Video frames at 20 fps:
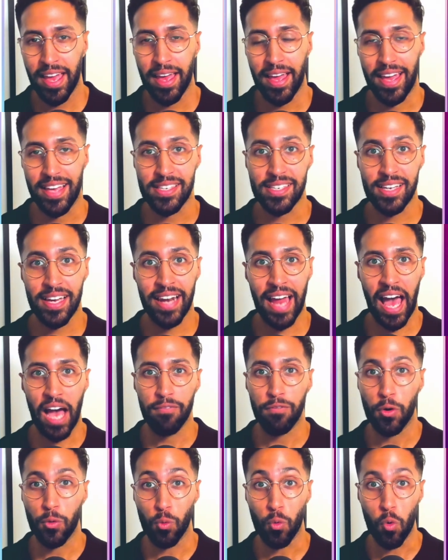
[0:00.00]
it's going to have
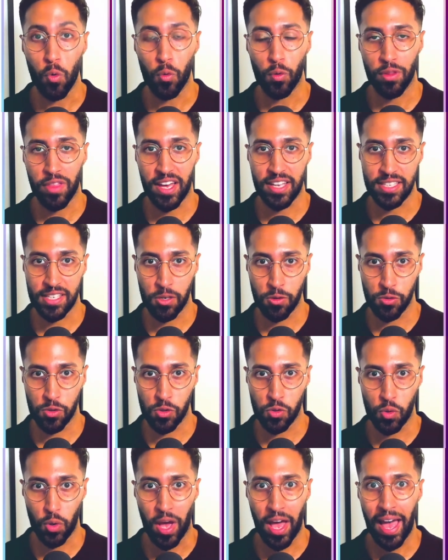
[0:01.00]
a rule that tells
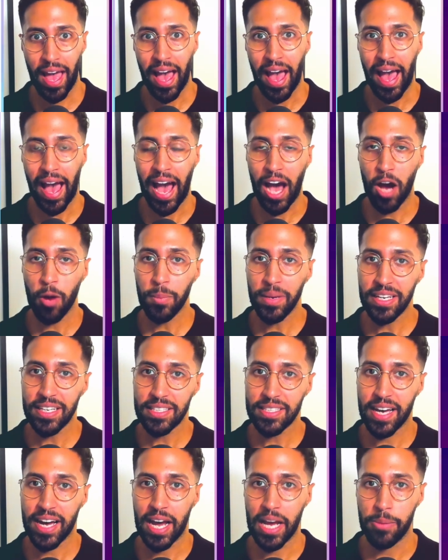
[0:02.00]
you how many
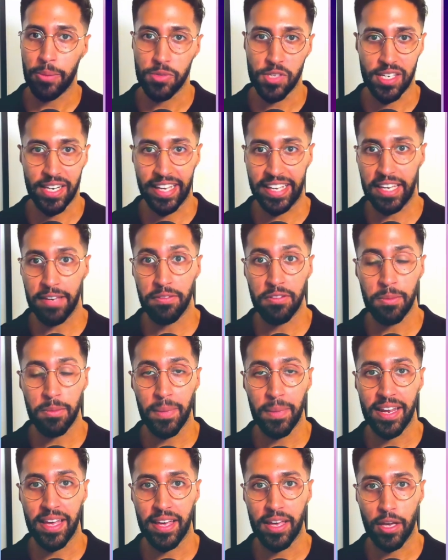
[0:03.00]
times in a given
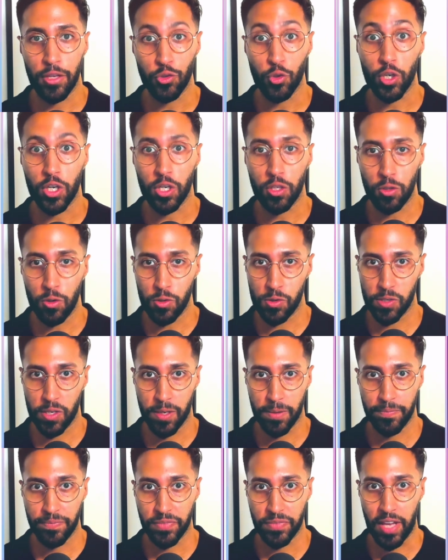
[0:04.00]
minute you can use it.
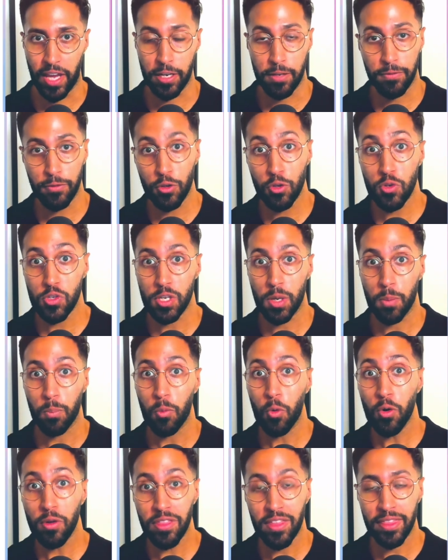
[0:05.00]
And if you use it
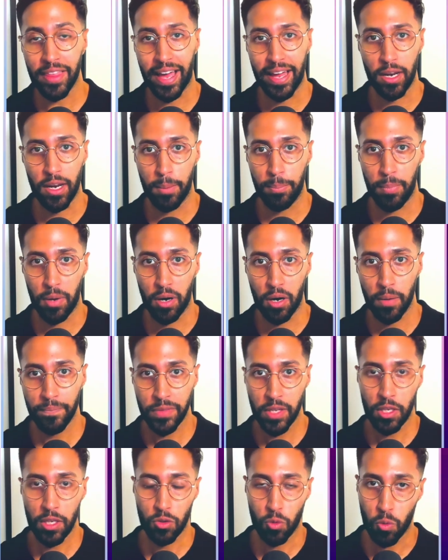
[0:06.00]
more than that number,
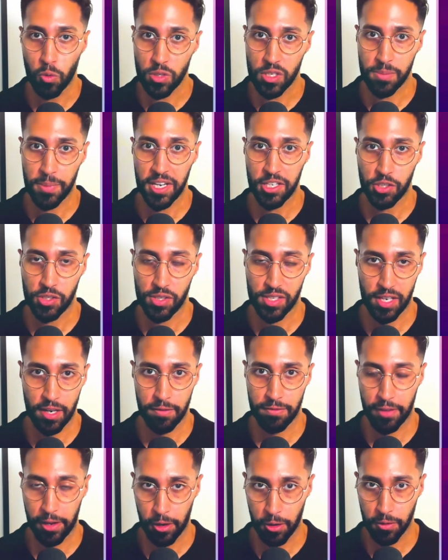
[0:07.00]
your automation is going to
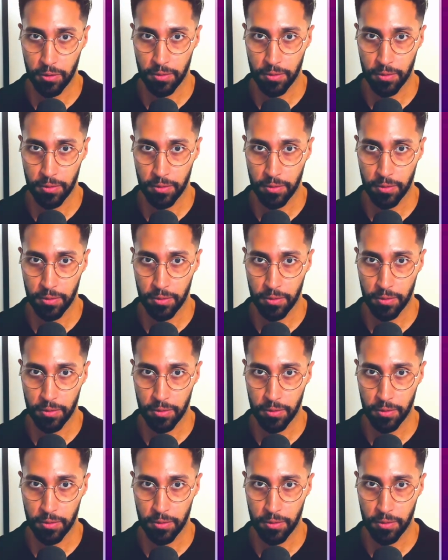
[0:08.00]
fail.